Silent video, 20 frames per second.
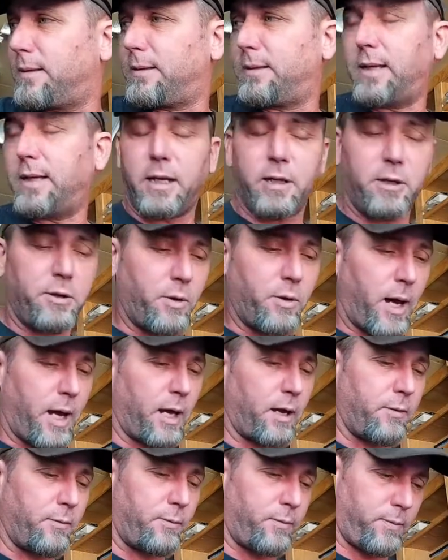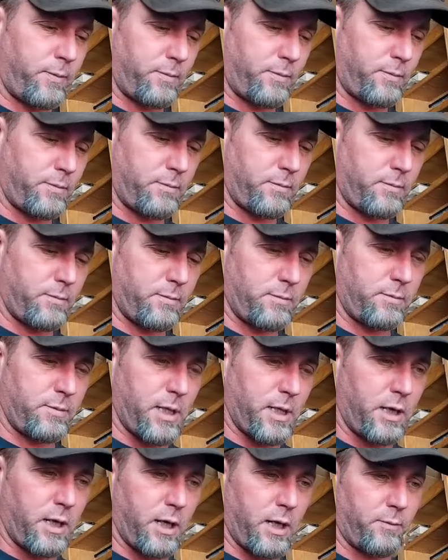then you have
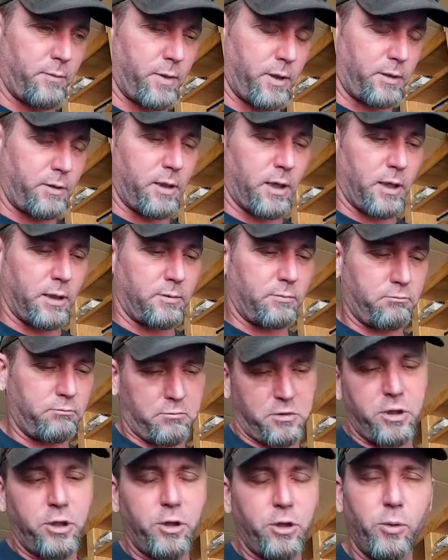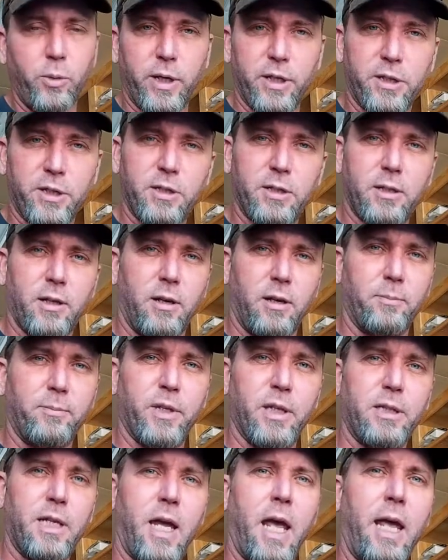a 2-inch sump
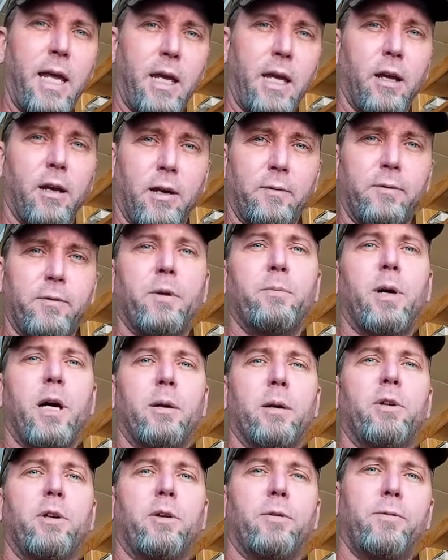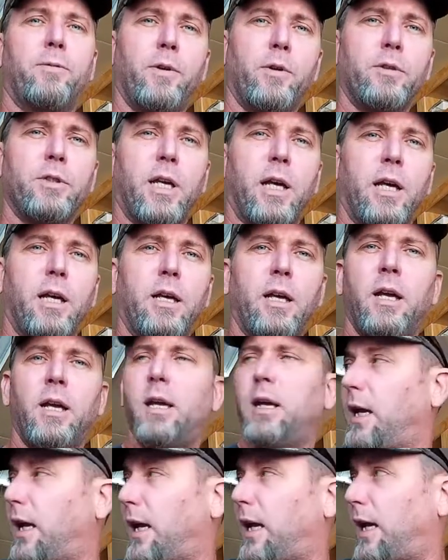that's hanging off the bottom of your fuel tank.
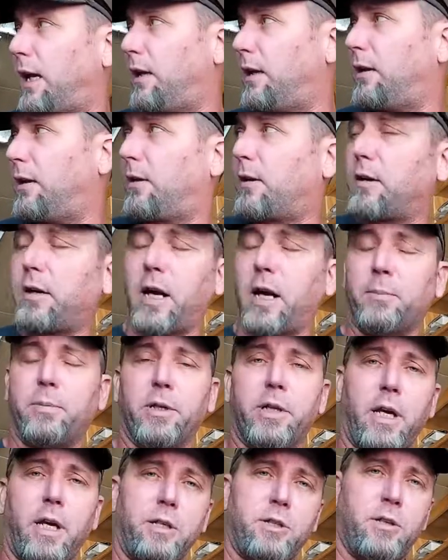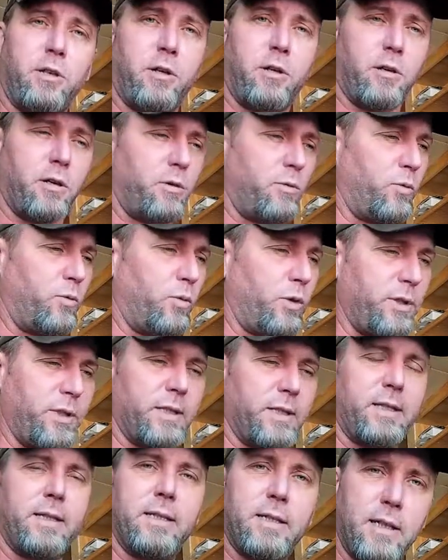And in our application here, it wouldn't
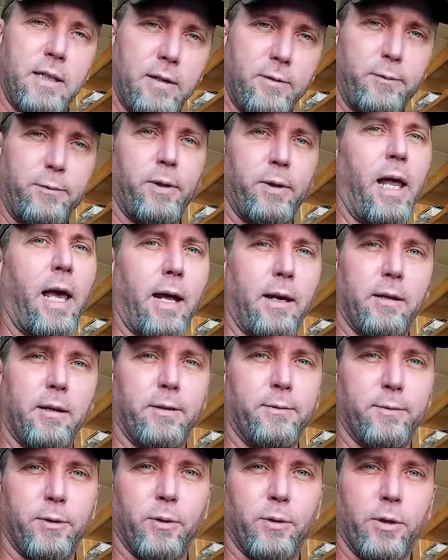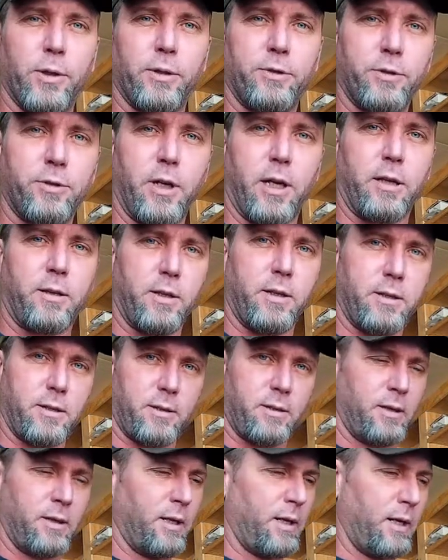sit flat on the floor of the truck.
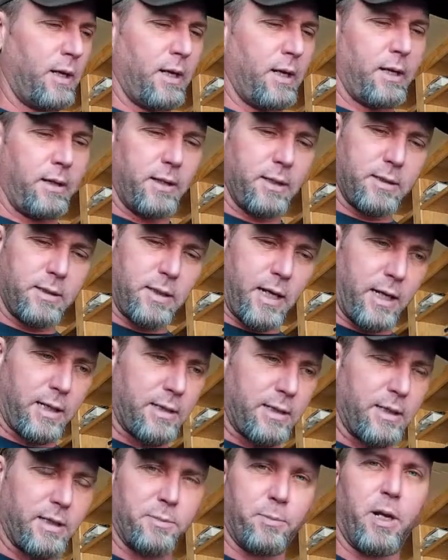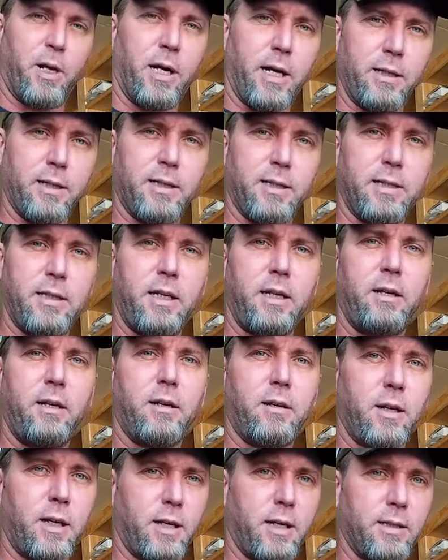This tank sits behind the seat,
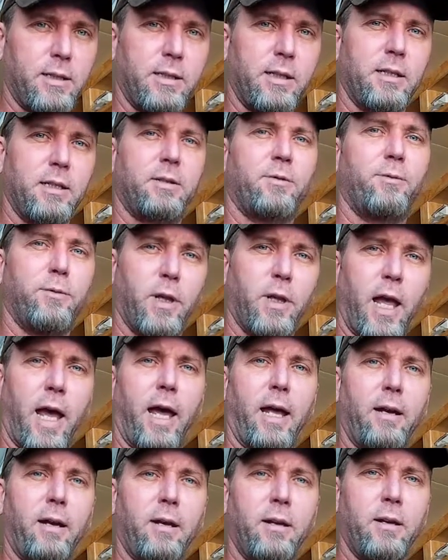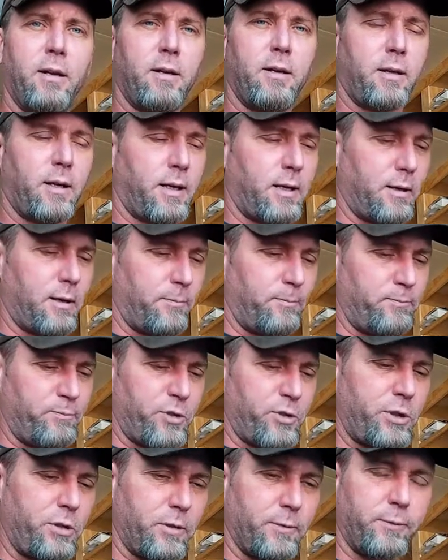and it sits flat to
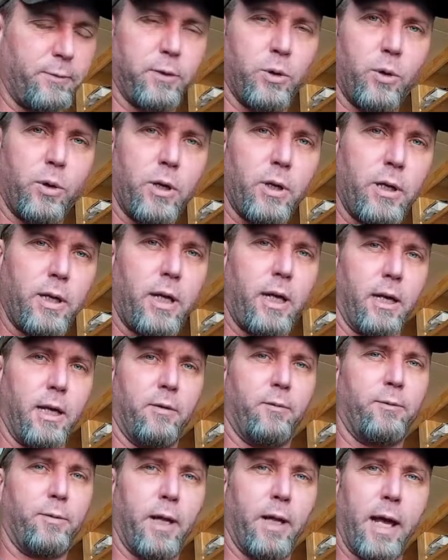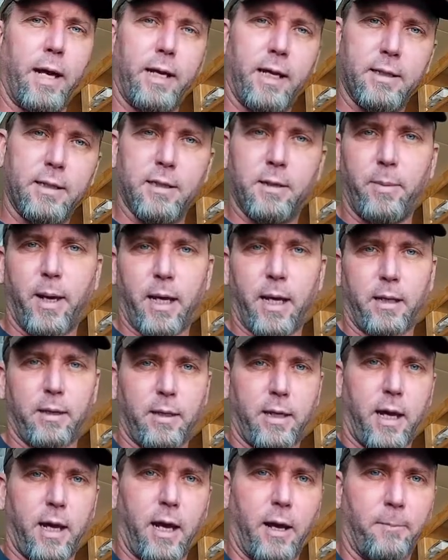the floor and flat against the back of the
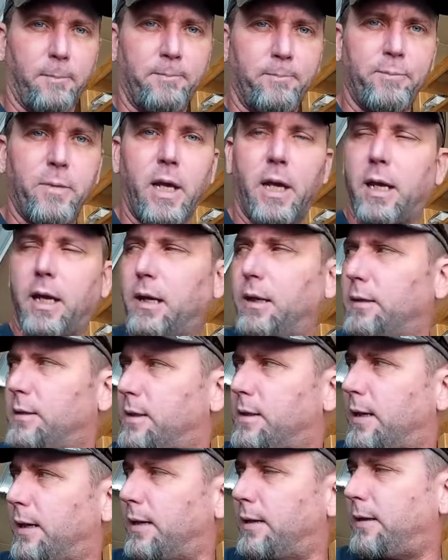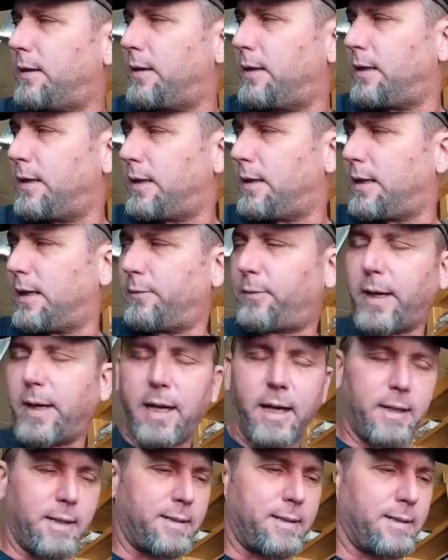cab. And if I
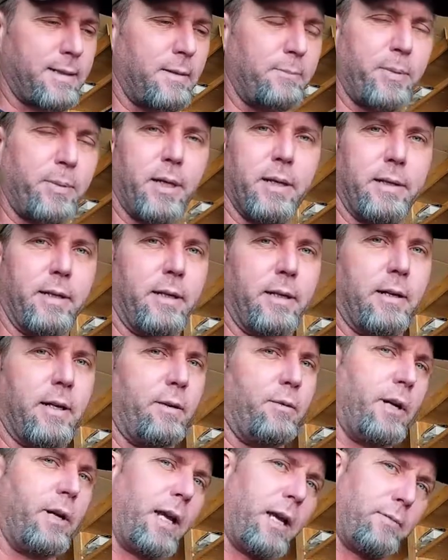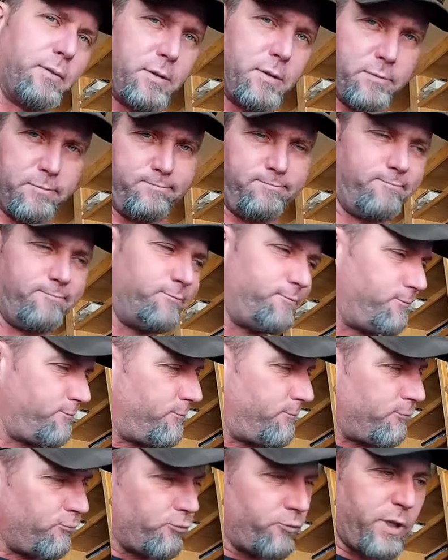had a sump on there, I would have to
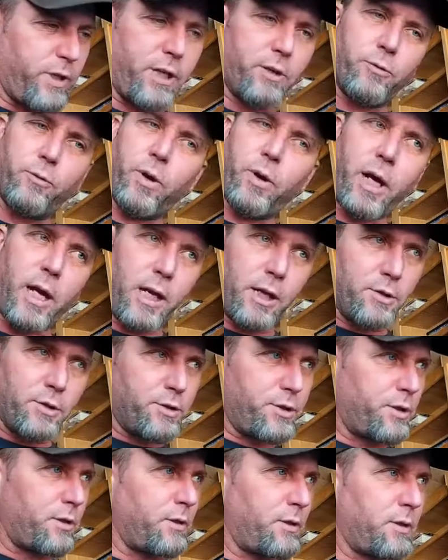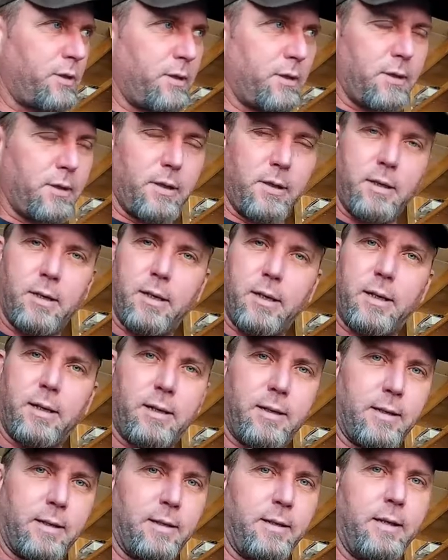rearrange
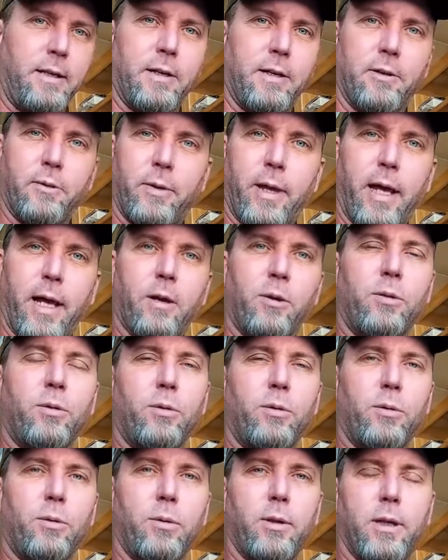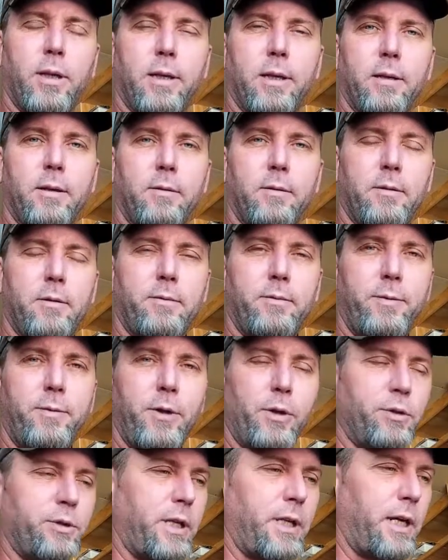that whole
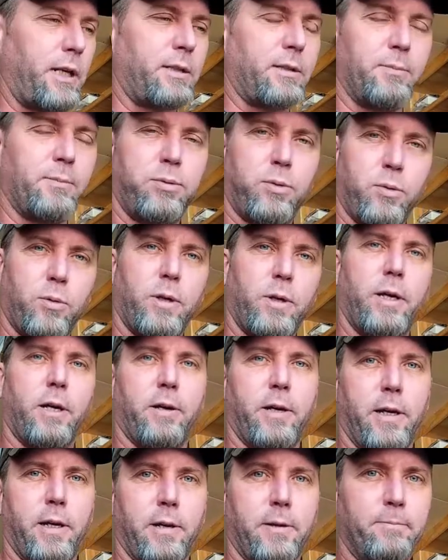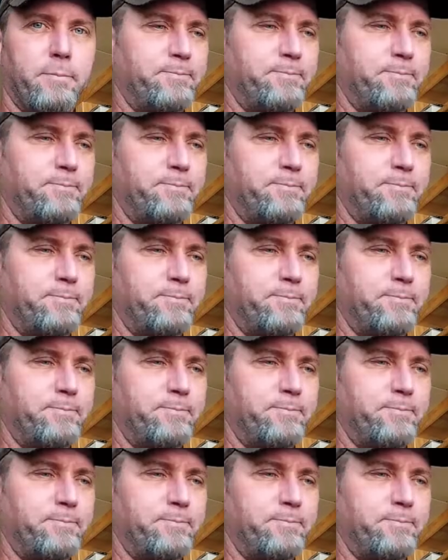fuel tank support area,